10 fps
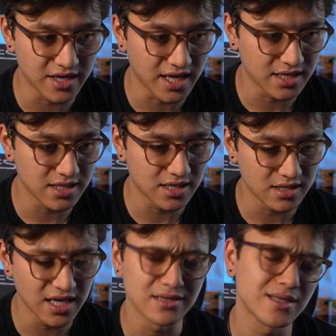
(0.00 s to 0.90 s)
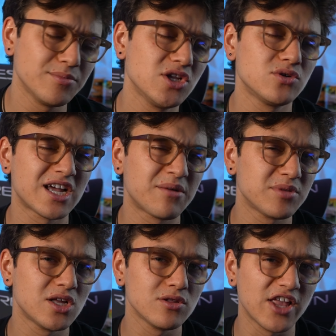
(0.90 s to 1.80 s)
And uh, yeah, let me know down
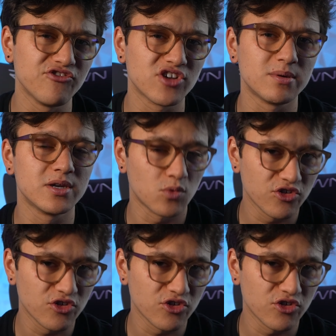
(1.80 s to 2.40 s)
below, ladies and gentlemen,